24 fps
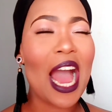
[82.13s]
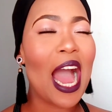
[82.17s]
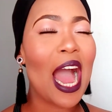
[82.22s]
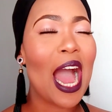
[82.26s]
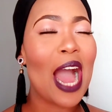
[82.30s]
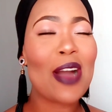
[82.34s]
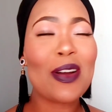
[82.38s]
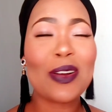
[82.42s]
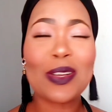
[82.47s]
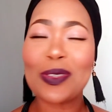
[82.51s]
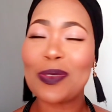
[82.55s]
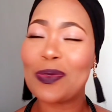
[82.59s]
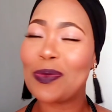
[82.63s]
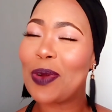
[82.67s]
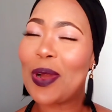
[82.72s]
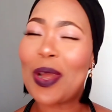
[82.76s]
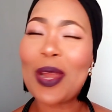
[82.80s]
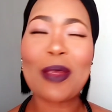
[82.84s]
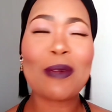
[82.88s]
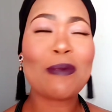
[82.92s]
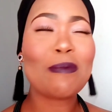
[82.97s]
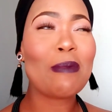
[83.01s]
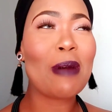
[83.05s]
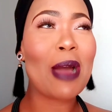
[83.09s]
I was
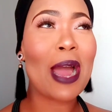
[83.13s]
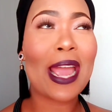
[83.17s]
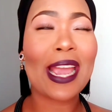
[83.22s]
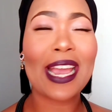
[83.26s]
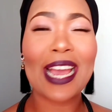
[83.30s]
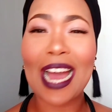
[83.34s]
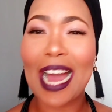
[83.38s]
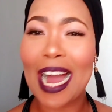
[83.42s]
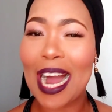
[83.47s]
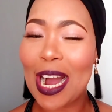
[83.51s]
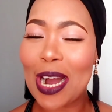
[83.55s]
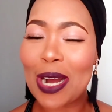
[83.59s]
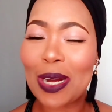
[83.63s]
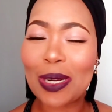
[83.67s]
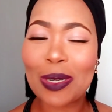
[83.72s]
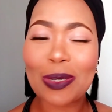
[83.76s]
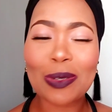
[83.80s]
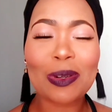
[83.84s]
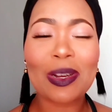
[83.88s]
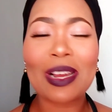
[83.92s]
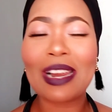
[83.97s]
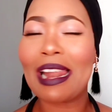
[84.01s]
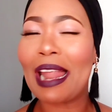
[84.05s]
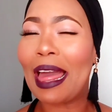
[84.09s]
wearing my gown,
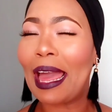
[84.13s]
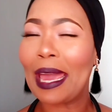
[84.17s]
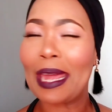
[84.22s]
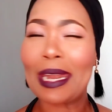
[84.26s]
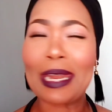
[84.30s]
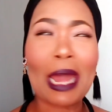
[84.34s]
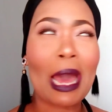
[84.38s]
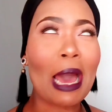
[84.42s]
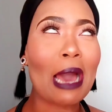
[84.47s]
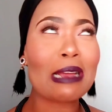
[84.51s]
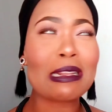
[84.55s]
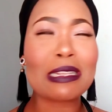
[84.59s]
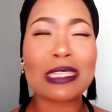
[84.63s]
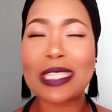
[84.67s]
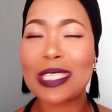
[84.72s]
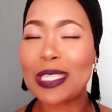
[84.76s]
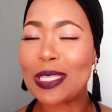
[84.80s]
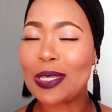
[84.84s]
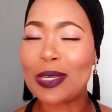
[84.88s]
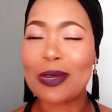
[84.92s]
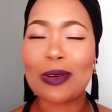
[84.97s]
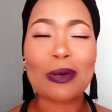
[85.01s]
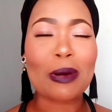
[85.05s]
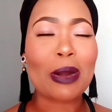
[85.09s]
looking like an
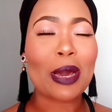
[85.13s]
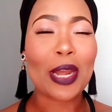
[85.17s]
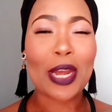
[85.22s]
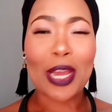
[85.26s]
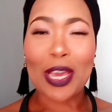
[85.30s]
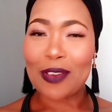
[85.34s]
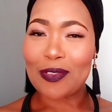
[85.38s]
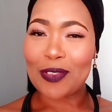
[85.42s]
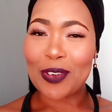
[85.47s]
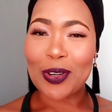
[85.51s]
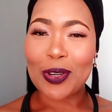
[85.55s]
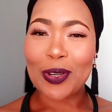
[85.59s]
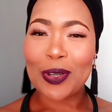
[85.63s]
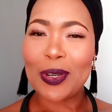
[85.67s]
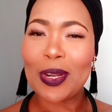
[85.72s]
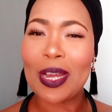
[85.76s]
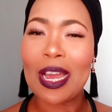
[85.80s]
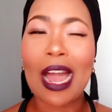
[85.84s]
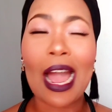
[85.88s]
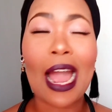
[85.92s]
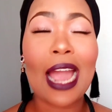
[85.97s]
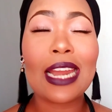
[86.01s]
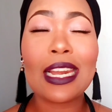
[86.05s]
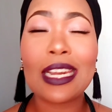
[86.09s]
auntie or whatever.
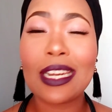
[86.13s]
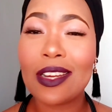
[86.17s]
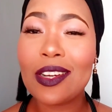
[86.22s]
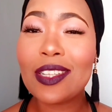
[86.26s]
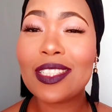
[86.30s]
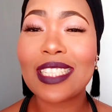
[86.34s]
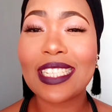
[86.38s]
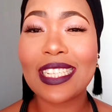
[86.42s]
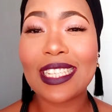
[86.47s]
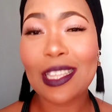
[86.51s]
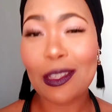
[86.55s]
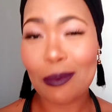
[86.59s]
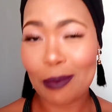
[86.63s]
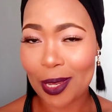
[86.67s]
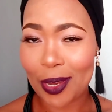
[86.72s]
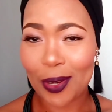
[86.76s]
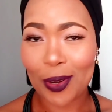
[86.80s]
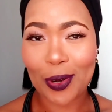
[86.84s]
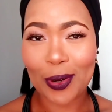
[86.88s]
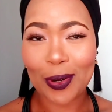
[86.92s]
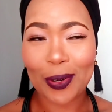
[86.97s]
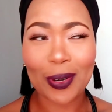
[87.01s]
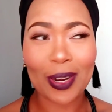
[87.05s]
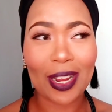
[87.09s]
I looked in the
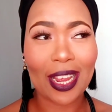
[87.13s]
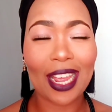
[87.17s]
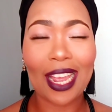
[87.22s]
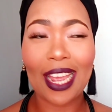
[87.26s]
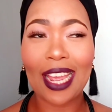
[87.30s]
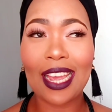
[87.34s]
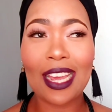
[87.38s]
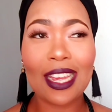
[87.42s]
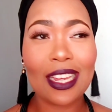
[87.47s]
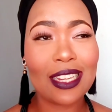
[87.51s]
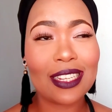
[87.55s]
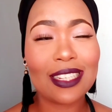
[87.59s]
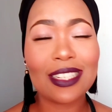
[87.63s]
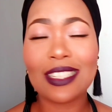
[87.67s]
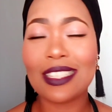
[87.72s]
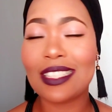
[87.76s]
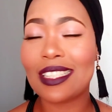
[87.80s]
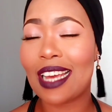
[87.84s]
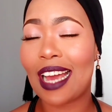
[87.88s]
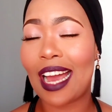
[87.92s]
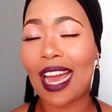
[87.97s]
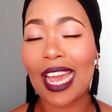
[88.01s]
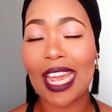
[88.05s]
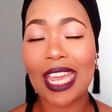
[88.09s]
mirror and
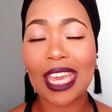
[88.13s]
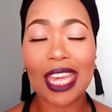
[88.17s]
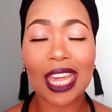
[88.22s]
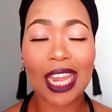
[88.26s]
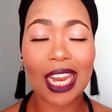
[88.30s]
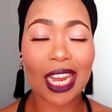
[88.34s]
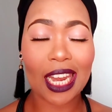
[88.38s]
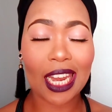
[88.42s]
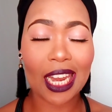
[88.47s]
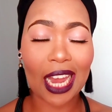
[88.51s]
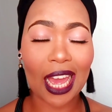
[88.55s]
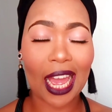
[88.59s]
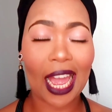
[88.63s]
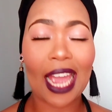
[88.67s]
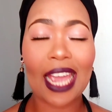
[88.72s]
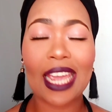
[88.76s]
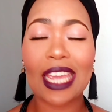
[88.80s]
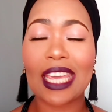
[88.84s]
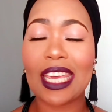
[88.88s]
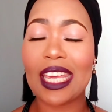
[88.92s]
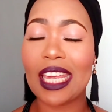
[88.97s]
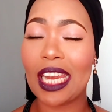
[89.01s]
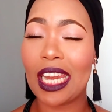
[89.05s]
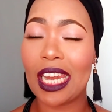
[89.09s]
I can
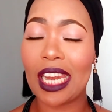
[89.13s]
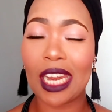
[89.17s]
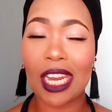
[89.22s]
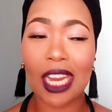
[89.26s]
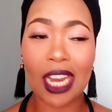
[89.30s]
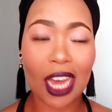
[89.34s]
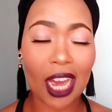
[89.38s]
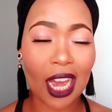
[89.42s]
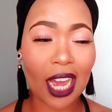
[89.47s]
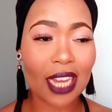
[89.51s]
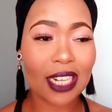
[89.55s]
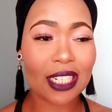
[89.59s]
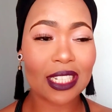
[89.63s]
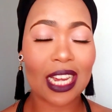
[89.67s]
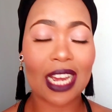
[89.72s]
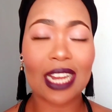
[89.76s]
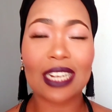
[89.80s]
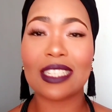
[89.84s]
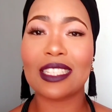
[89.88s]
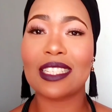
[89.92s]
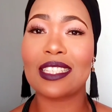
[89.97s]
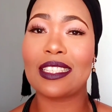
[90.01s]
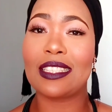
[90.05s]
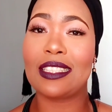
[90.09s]
I cannot
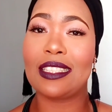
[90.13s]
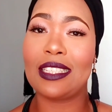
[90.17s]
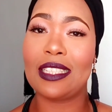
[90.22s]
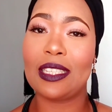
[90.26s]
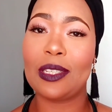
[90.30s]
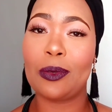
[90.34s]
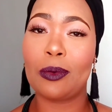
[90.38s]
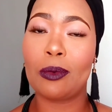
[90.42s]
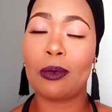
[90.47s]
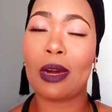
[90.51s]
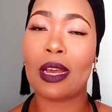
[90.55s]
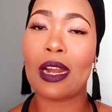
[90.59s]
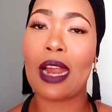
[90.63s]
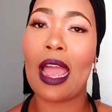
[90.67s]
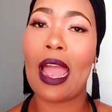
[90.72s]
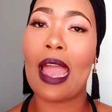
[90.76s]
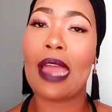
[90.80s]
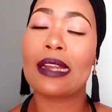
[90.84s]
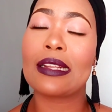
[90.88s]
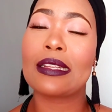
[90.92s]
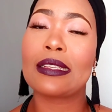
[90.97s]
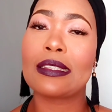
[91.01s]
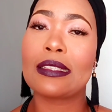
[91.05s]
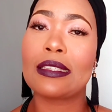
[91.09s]
unsee what I
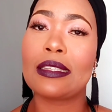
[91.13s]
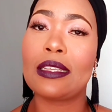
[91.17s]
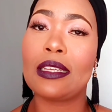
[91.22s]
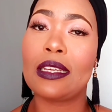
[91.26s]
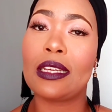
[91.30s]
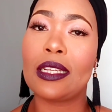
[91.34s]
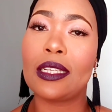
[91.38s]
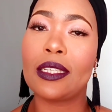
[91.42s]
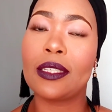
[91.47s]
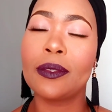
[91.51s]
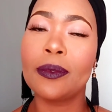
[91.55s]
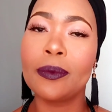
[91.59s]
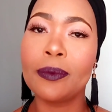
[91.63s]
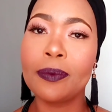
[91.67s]
had seen.